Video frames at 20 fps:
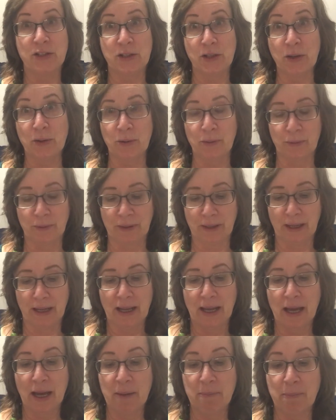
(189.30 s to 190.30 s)
soon
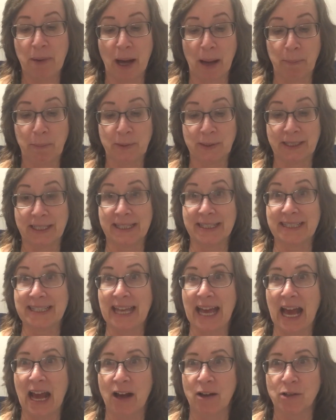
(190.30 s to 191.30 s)
Poppleton's
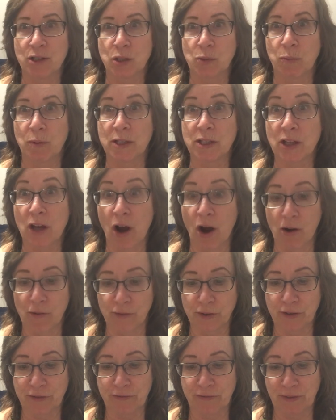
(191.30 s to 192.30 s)
house was
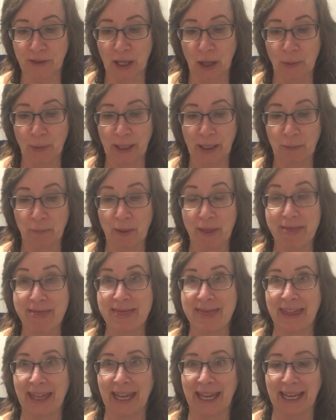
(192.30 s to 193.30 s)
overflowing with
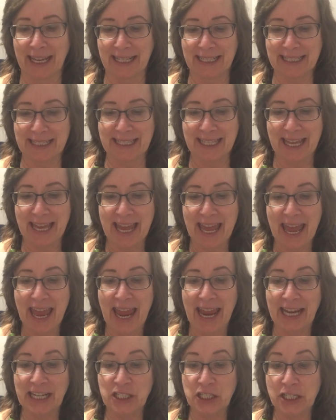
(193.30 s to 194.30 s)
things,
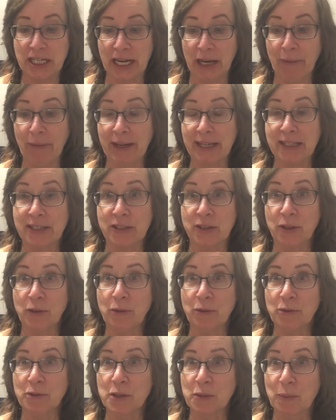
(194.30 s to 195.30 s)
and Cherry
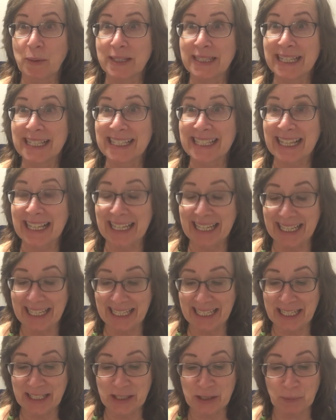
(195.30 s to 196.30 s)
Sue's was as
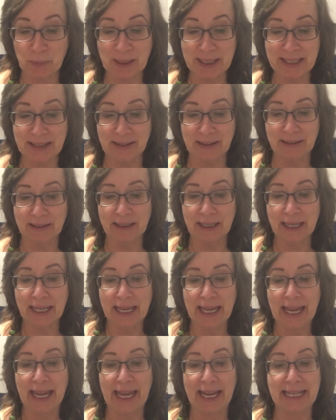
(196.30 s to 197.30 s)
clean as a whistle,
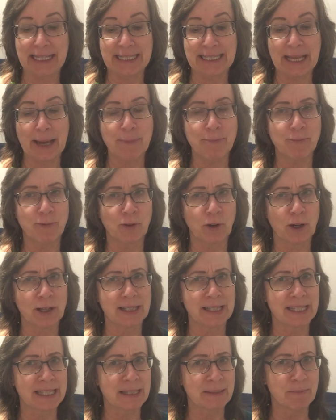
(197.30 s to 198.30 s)
except for a
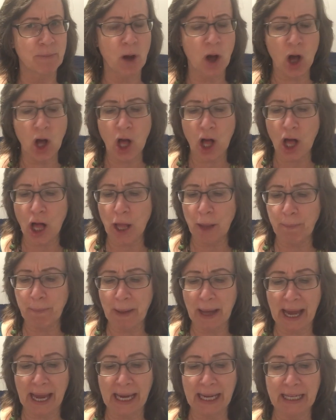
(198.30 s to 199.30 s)
small
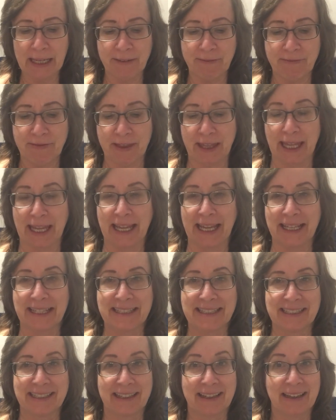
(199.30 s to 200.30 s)
pile of
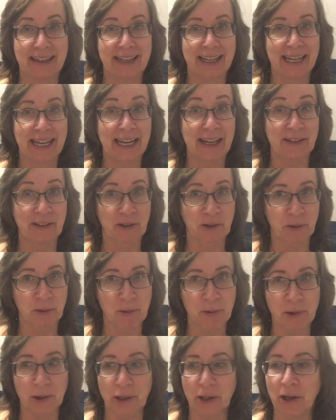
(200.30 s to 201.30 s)
things in the
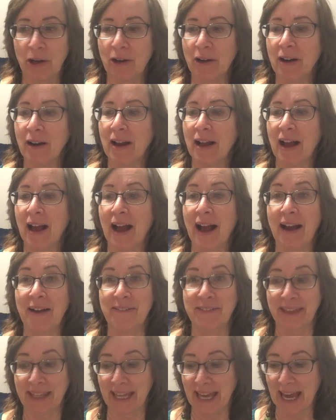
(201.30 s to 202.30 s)
corner
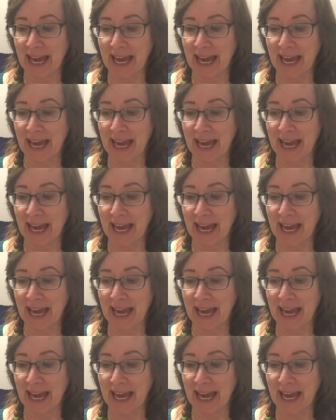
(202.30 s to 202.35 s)
of the